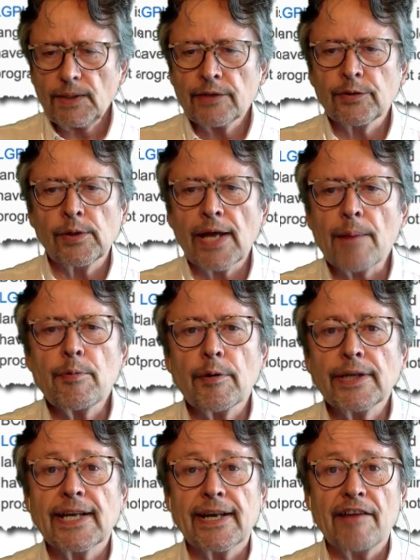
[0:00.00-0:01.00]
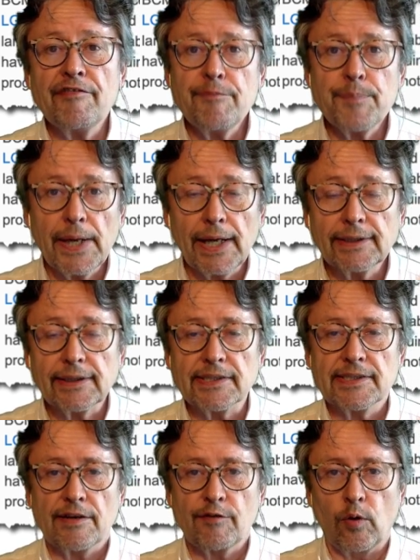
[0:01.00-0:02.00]
the library that I've picked the
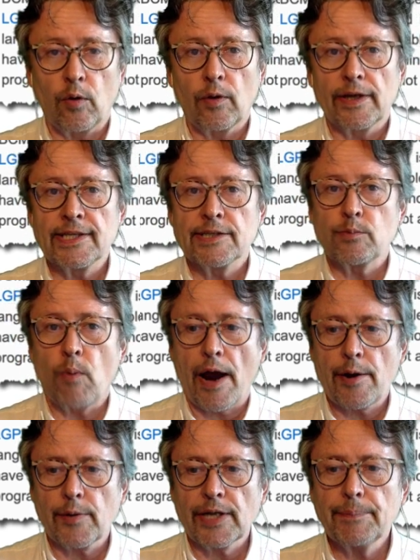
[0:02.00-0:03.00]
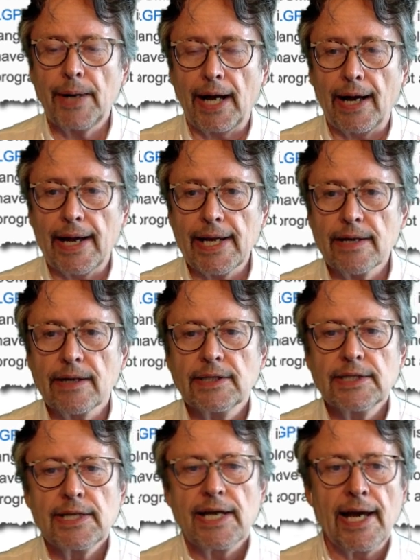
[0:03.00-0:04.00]
server is wiringPi,
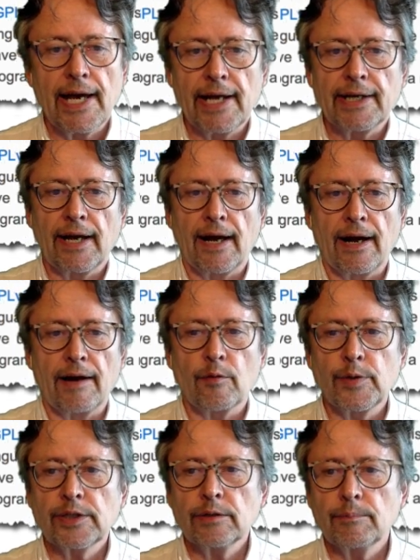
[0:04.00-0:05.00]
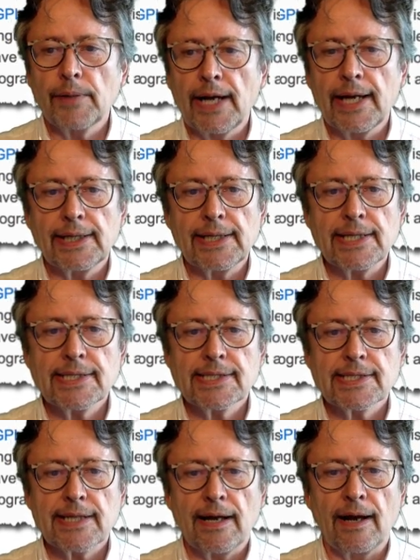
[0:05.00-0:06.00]
and written by
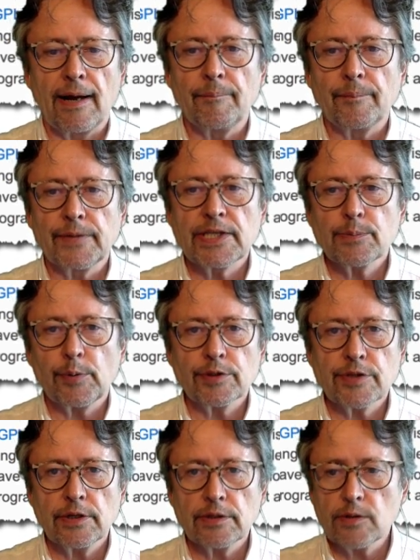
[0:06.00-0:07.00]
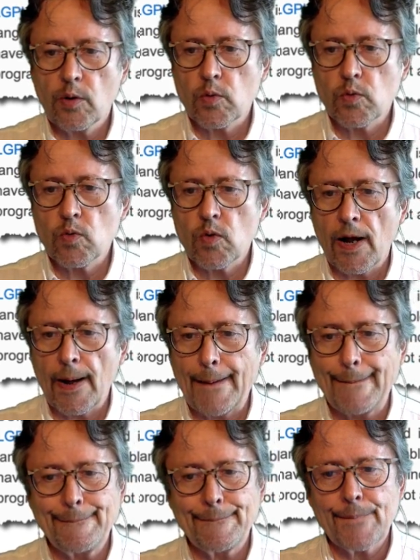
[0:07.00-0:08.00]
this person
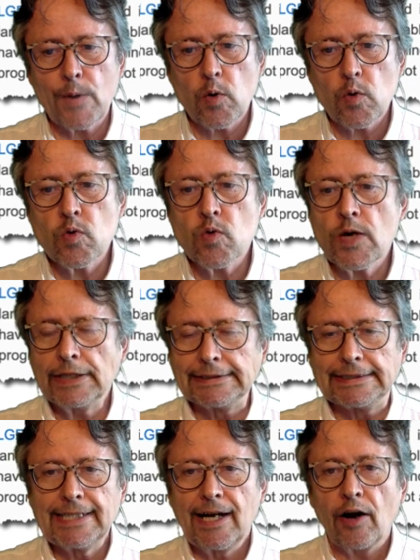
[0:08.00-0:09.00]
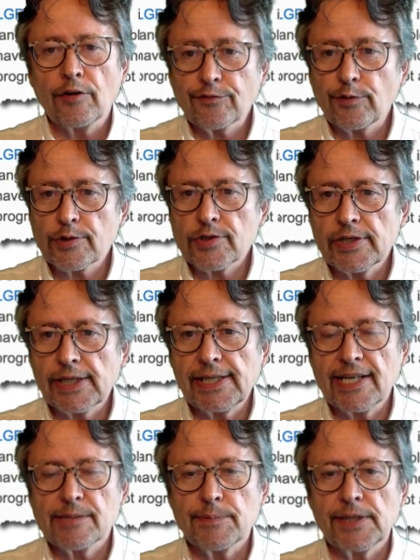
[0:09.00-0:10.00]
who unfortunately
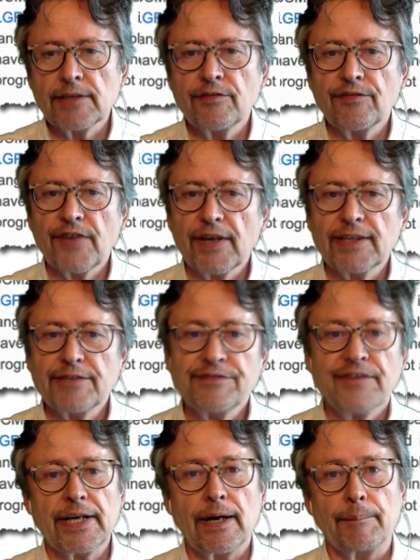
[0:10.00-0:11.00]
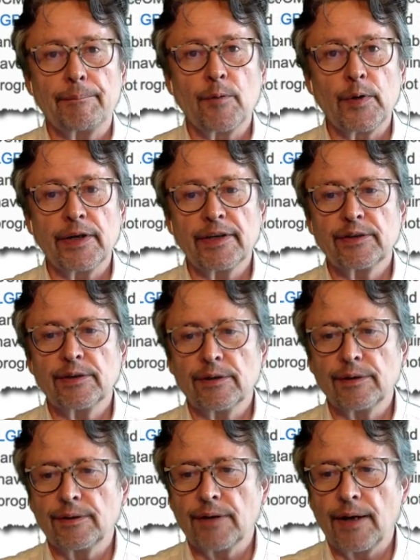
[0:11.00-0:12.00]
has been fairly fed up with
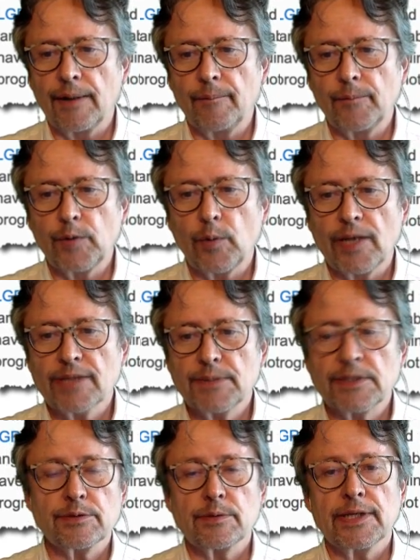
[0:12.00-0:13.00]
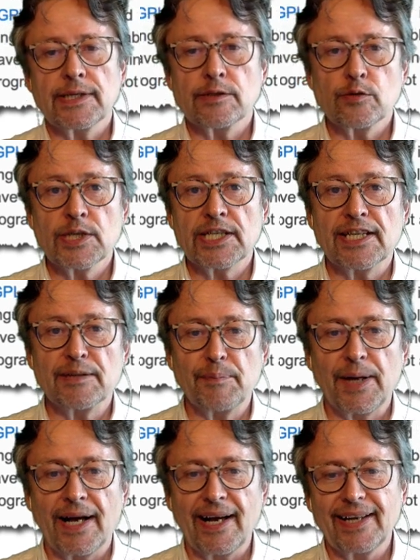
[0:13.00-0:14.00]
the way he's been treated
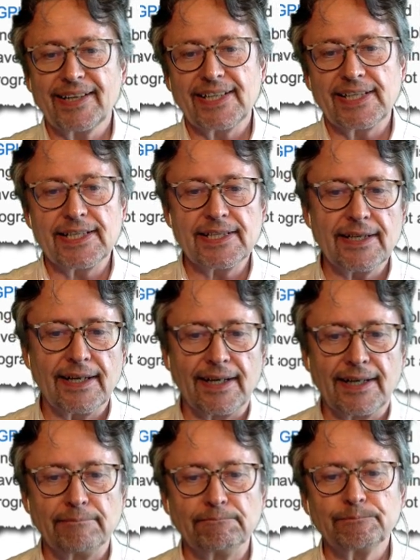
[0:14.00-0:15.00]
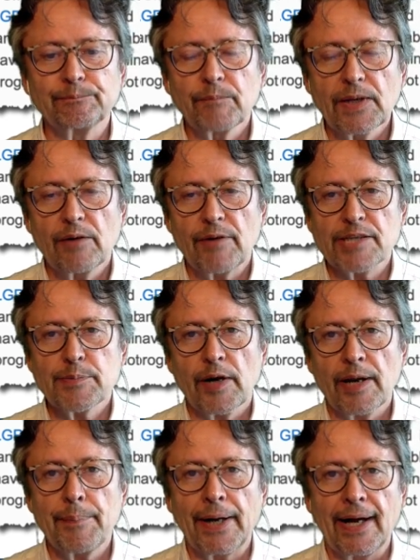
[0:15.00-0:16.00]
by the
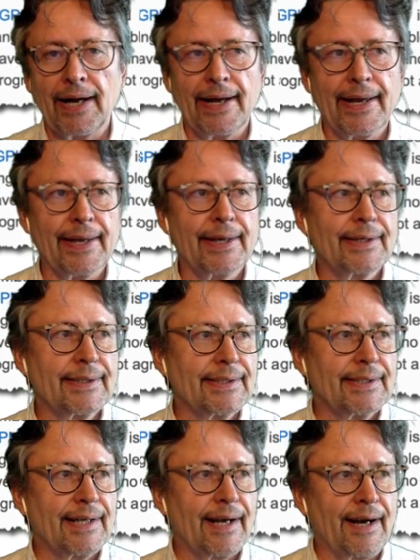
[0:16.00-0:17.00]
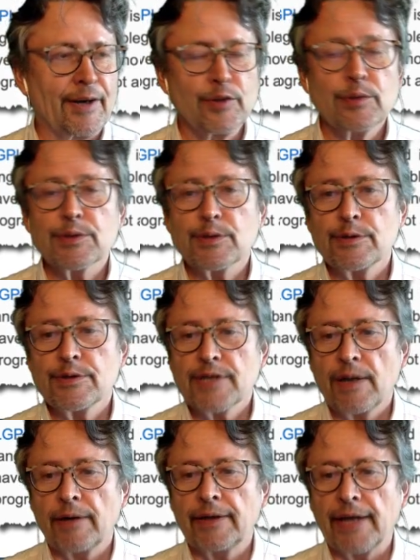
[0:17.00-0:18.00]
Raspberry Pi users
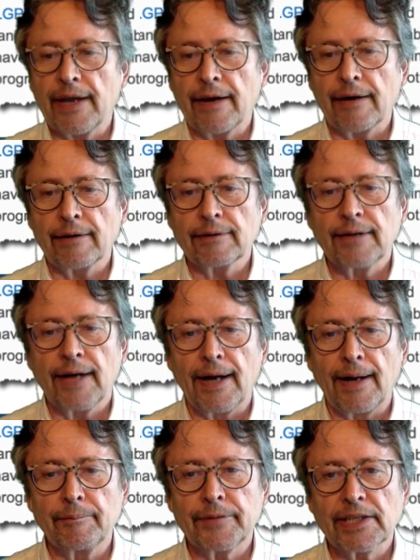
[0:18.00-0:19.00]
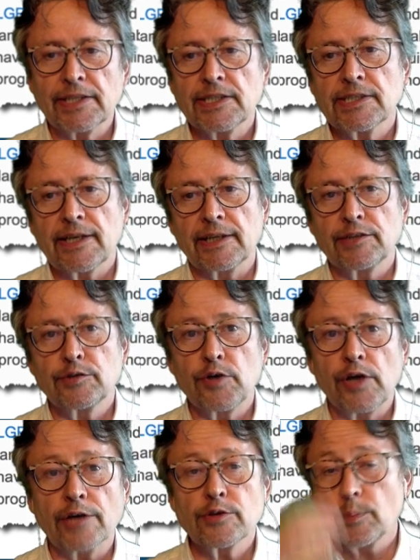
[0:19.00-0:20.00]
out there, that he decided to
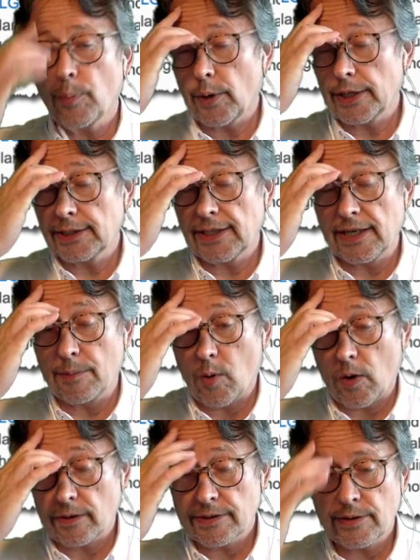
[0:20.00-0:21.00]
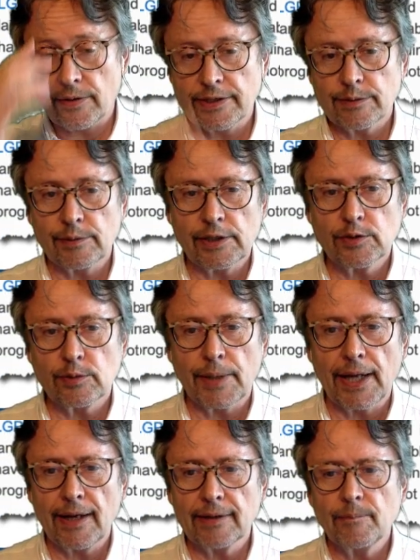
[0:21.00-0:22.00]
not support it anymore. So it's really too
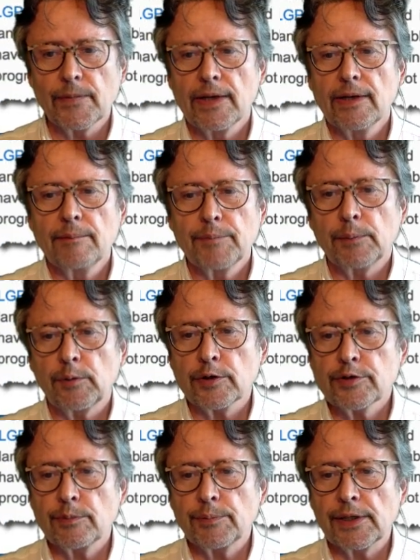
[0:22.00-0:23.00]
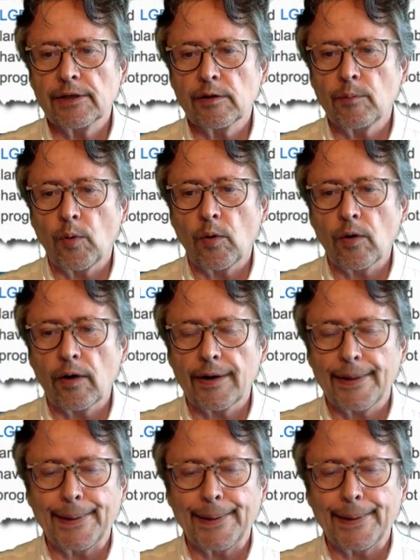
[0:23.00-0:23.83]
bad. People should be a little more